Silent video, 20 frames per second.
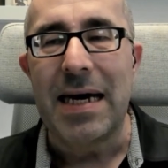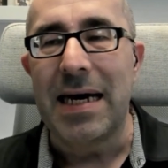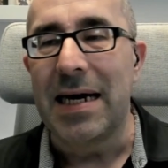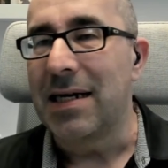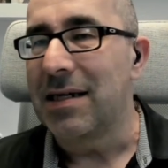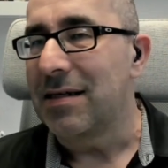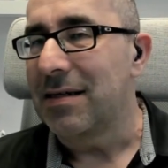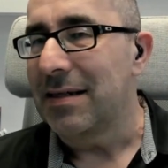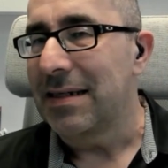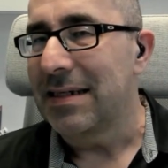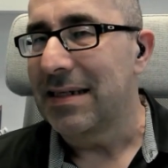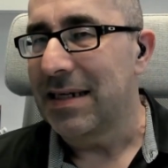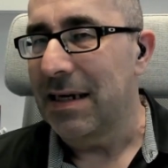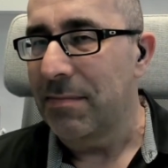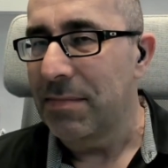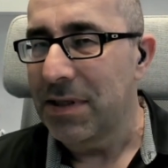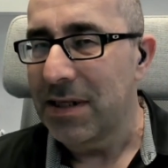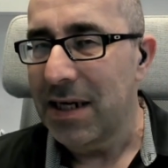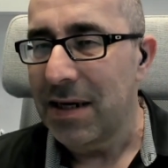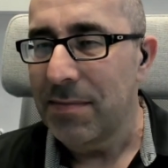And
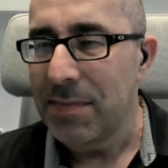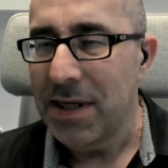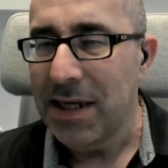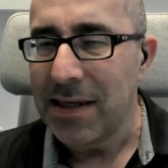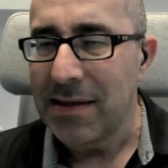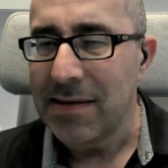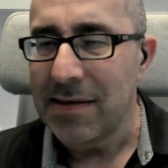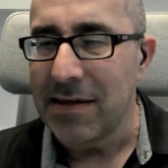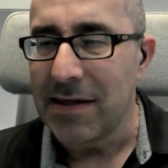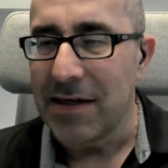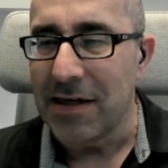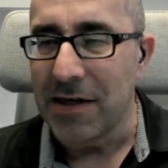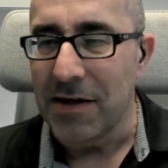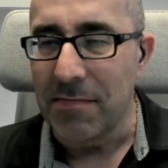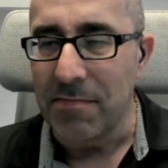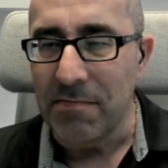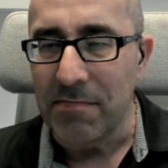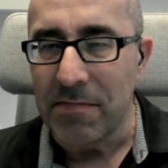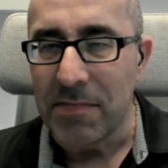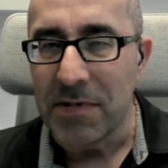sometime next
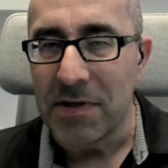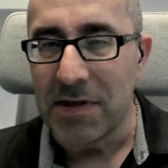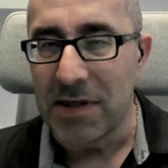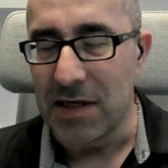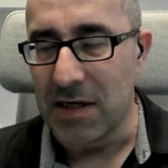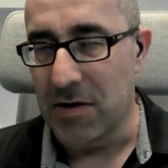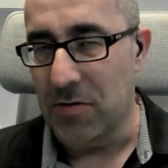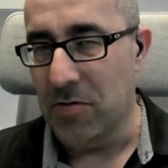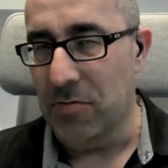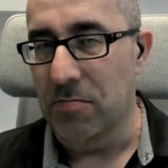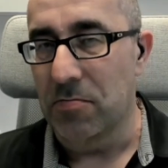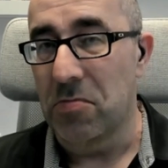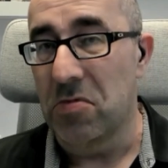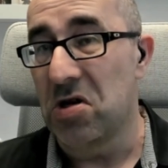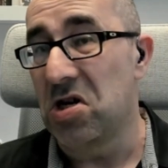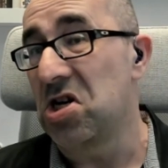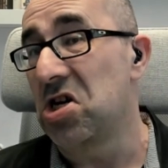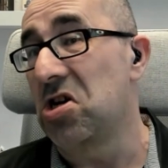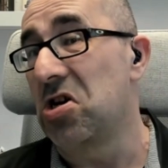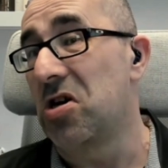year, so
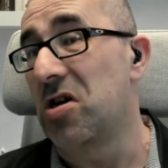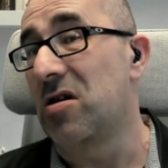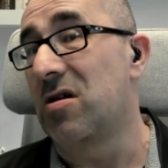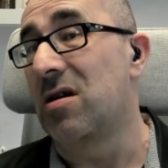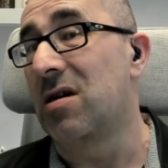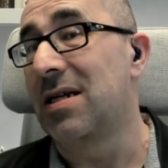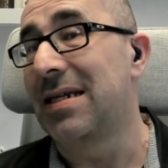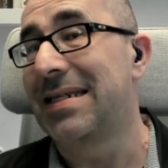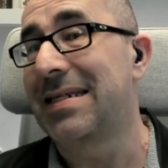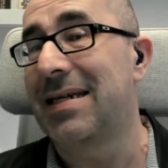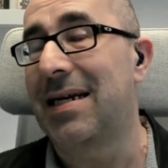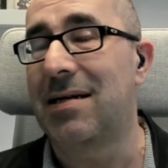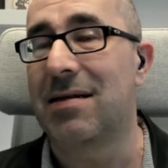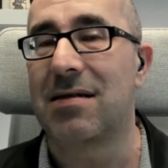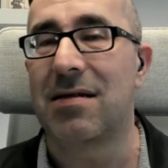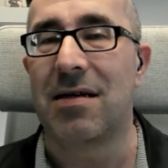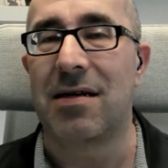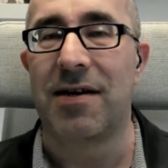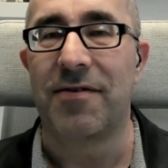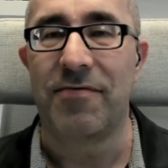early
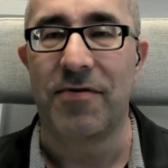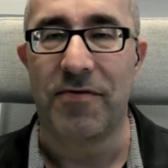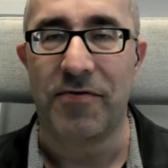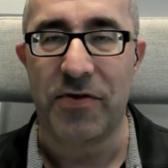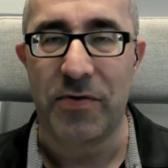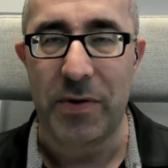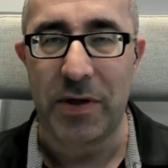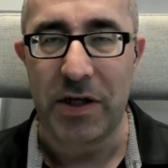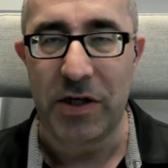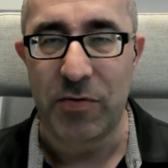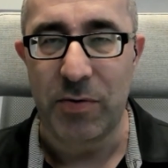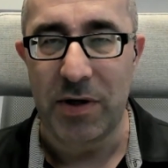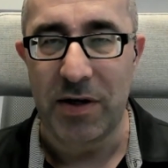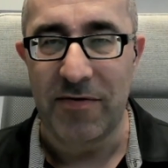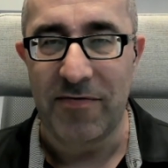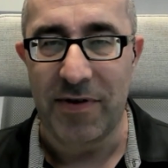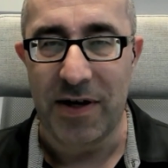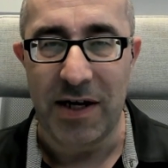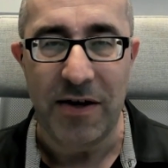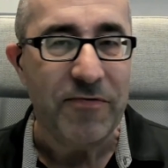second half of
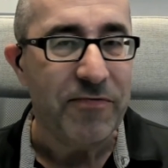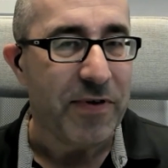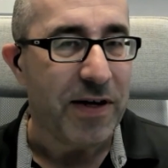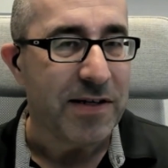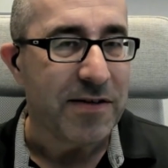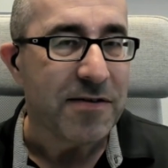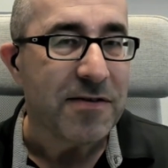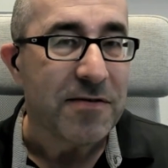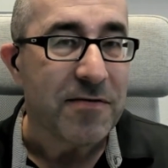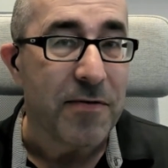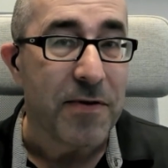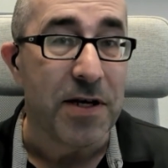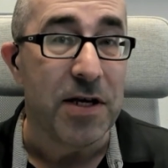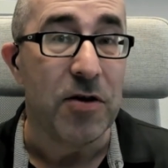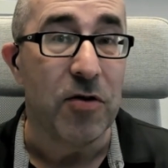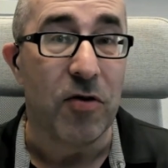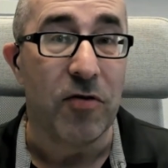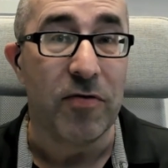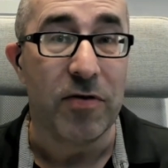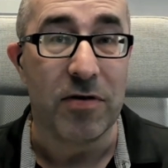2025, that's
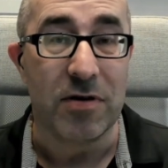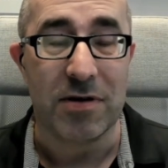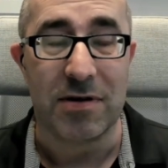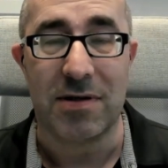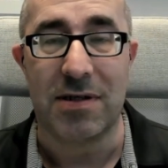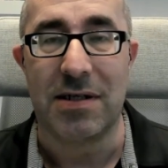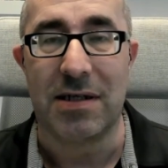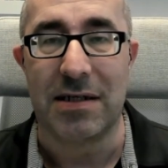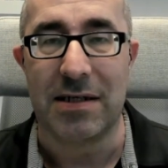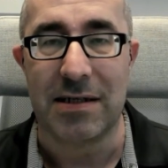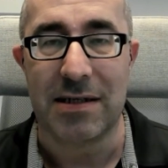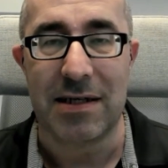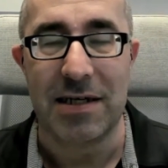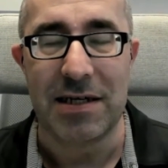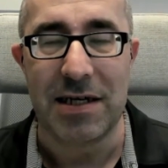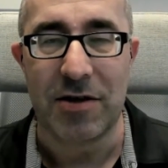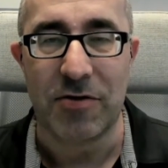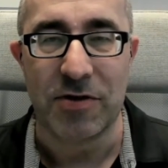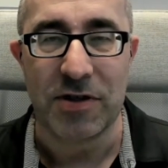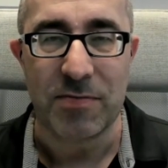the overall
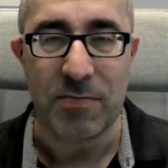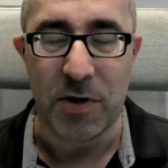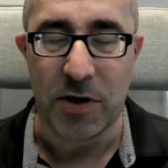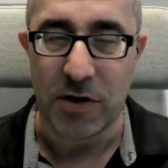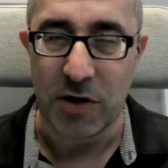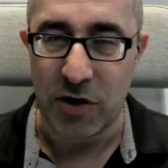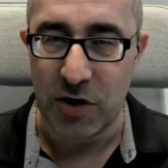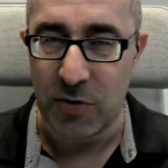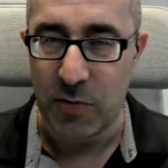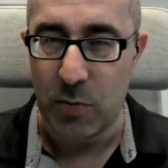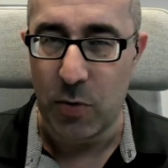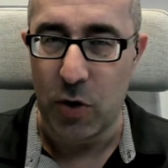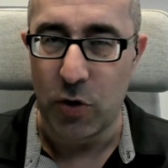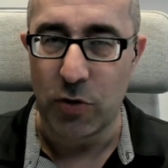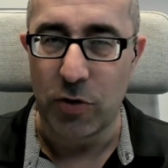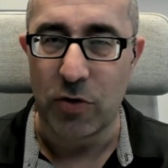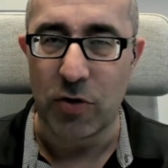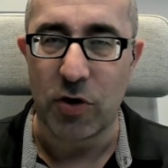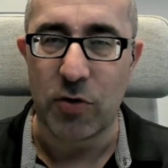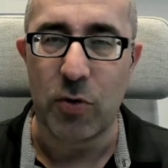announcement,
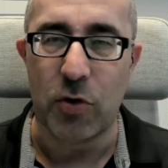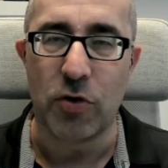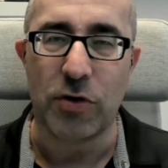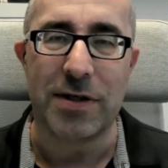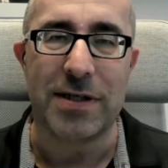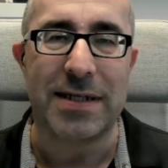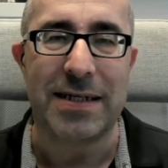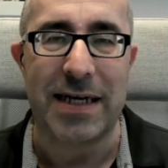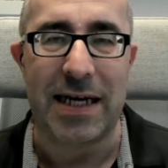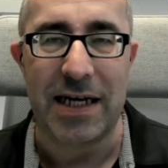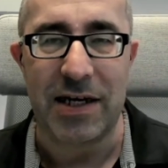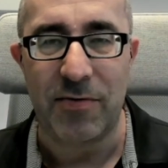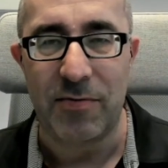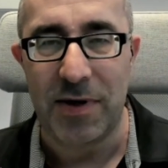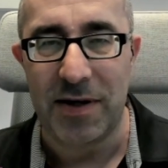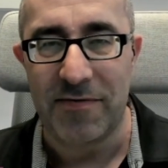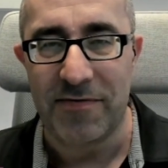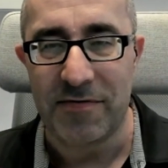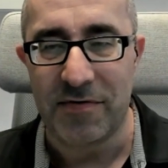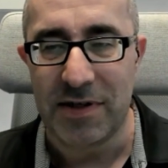quote unquote, date
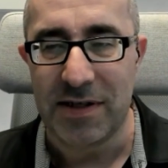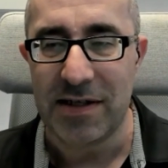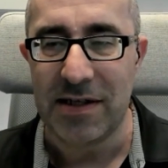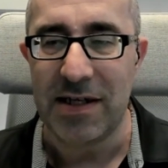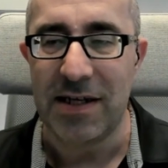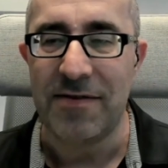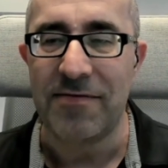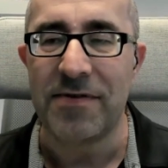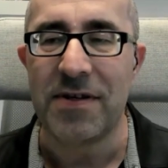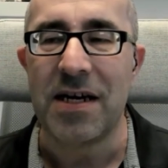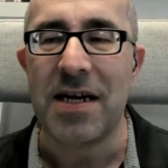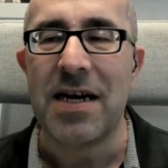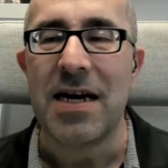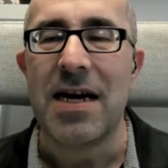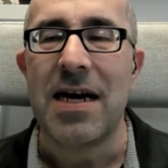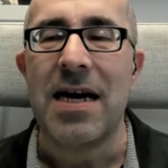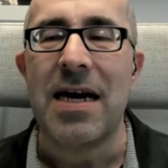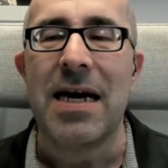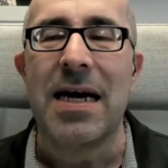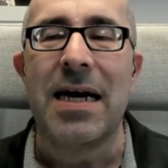we've received.
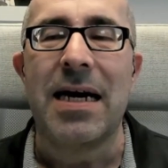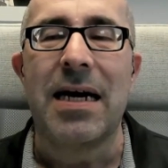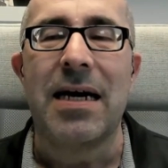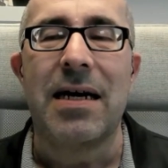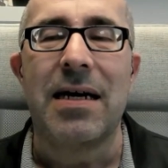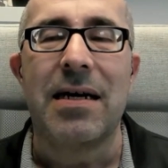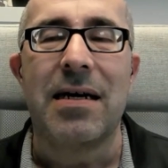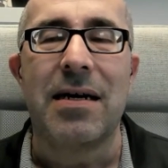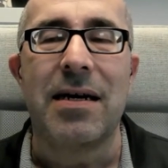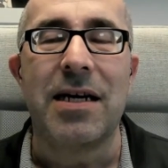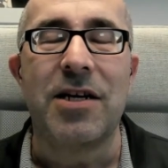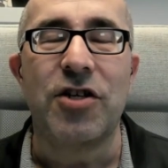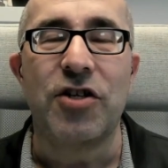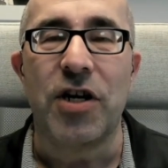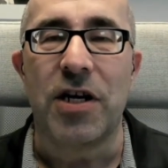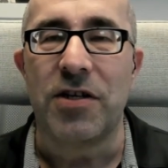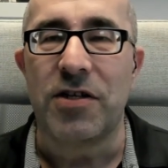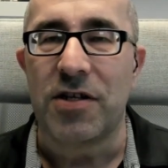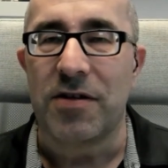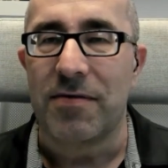
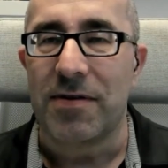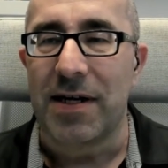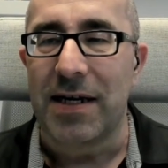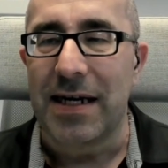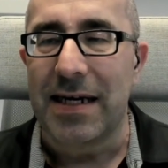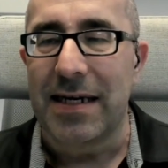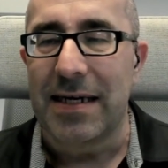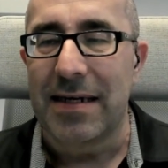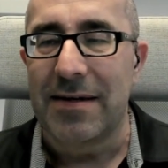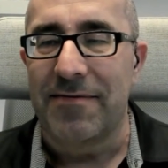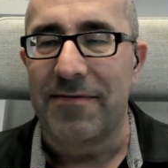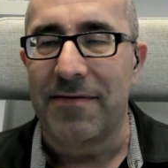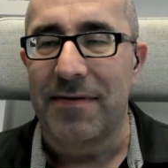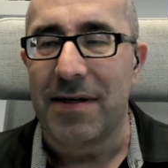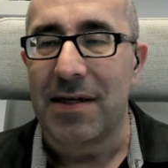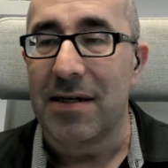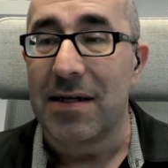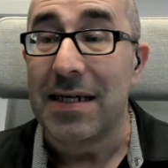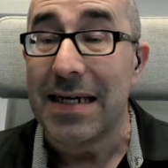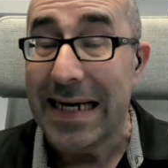Exchange Server
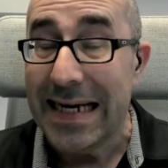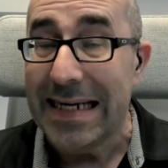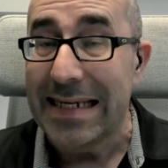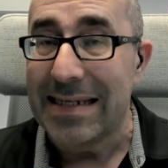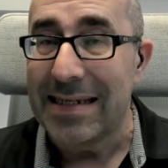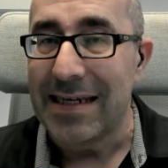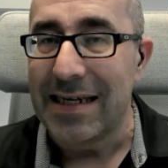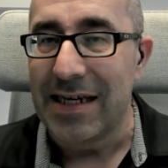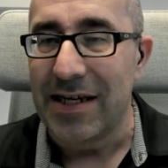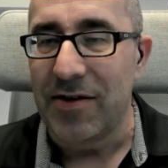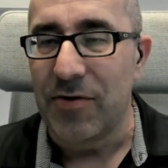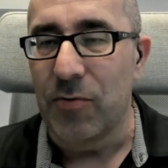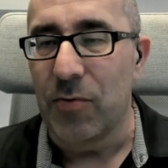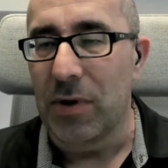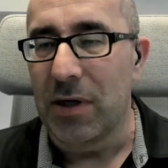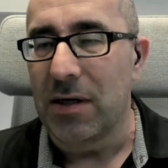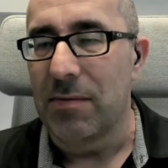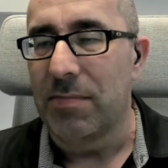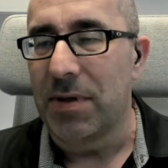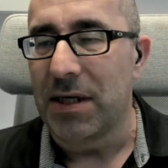SE
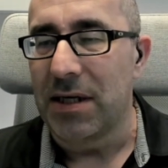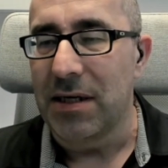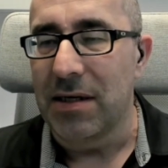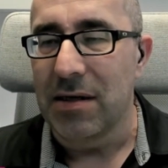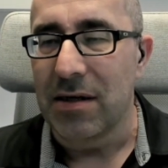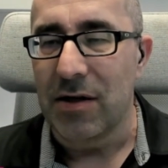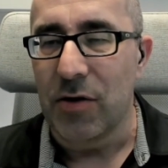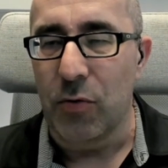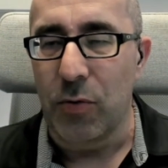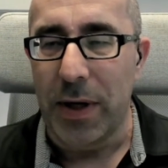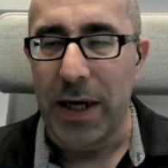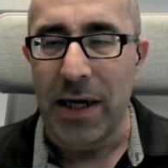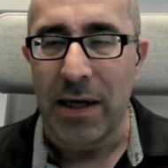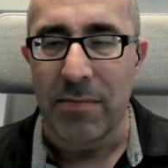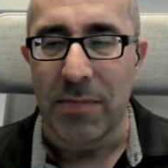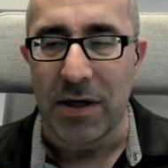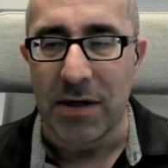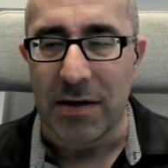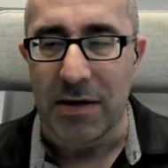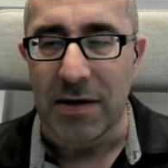will be
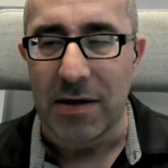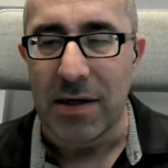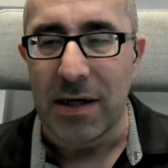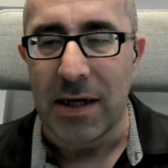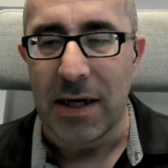available.